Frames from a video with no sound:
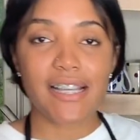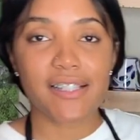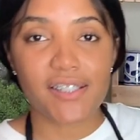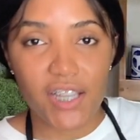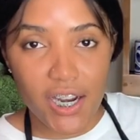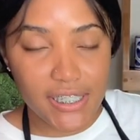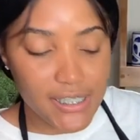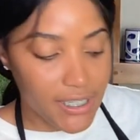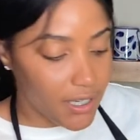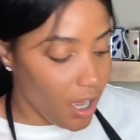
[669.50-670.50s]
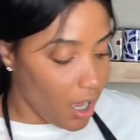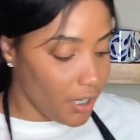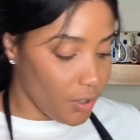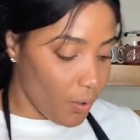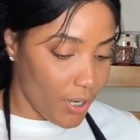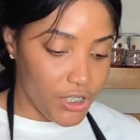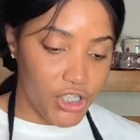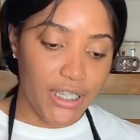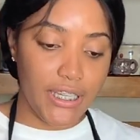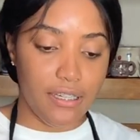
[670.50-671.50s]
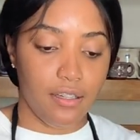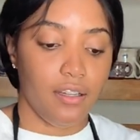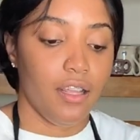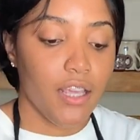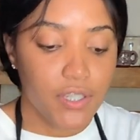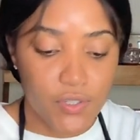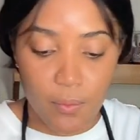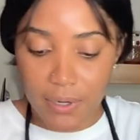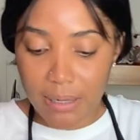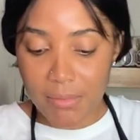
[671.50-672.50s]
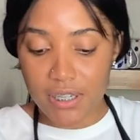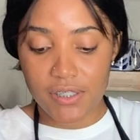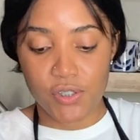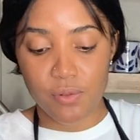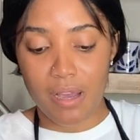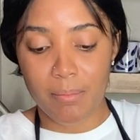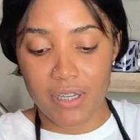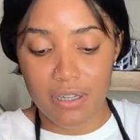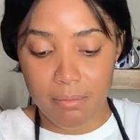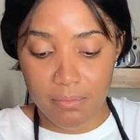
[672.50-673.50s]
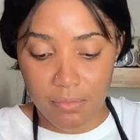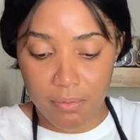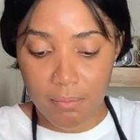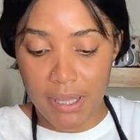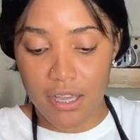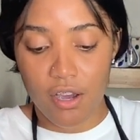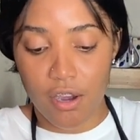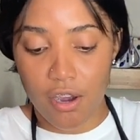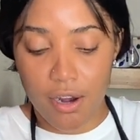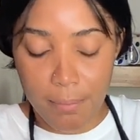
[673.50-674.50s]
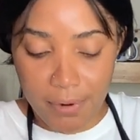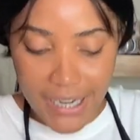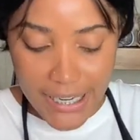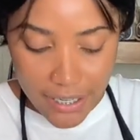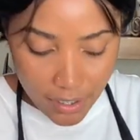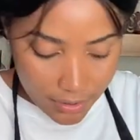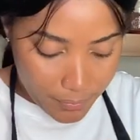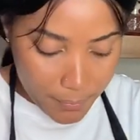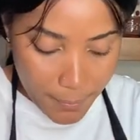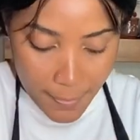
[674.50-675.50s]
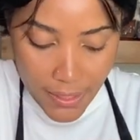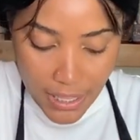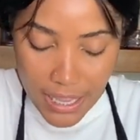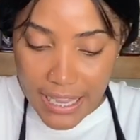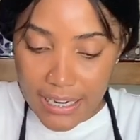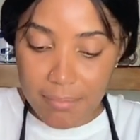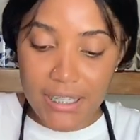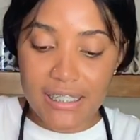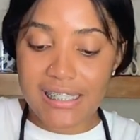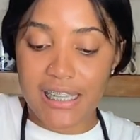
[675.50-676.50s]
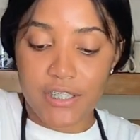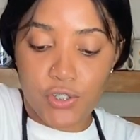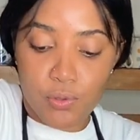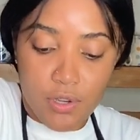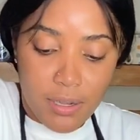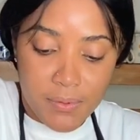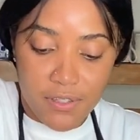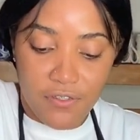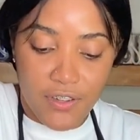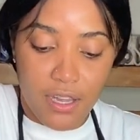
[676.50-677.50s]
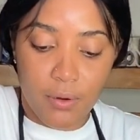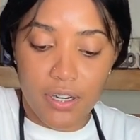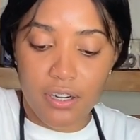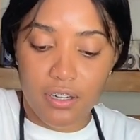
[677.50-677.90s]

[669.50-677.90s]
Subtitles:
get started on our chicken. So what I'm gonna do, I'm gonna make our breading, and I'm gonna take 2 cups of flour,